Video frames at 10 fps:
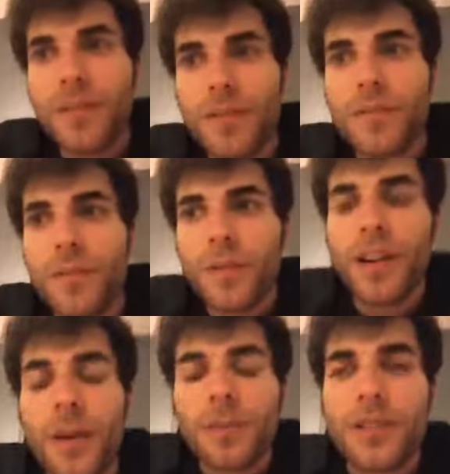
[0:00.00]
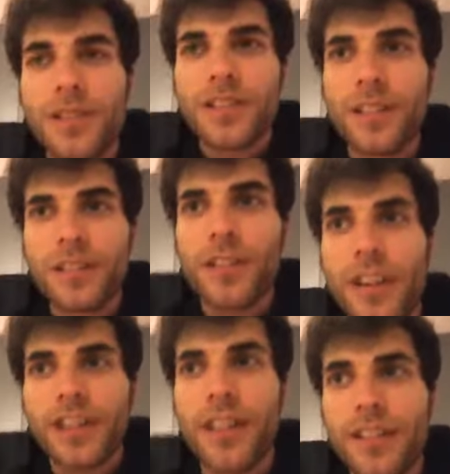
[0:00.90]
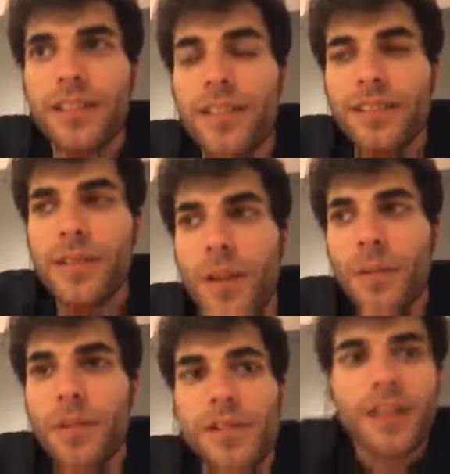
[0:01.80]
when I was in Korea. It was